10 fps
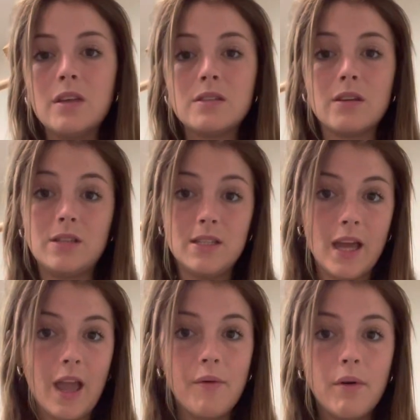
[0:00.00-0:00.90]
So
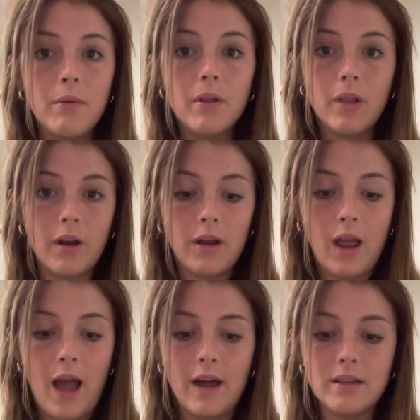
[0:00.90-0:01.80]
today we will learn
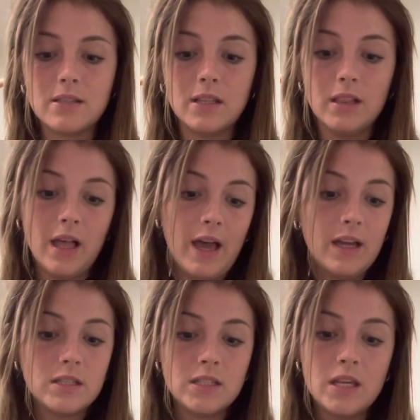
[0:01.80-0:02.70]
how to
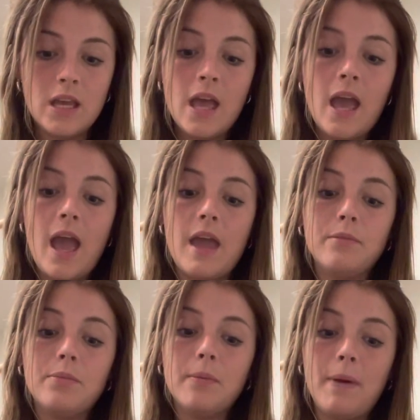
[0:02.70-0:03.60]
select
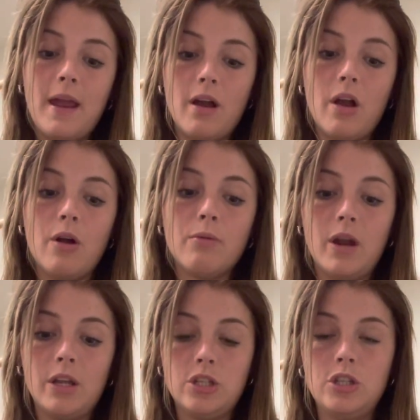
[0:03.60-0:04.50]
and prepare a
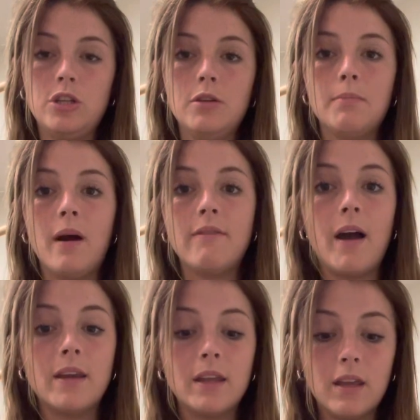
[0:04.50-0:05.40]
running shoe by
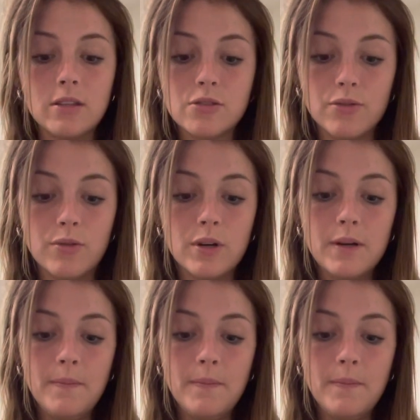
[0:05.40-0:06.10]
finding a store,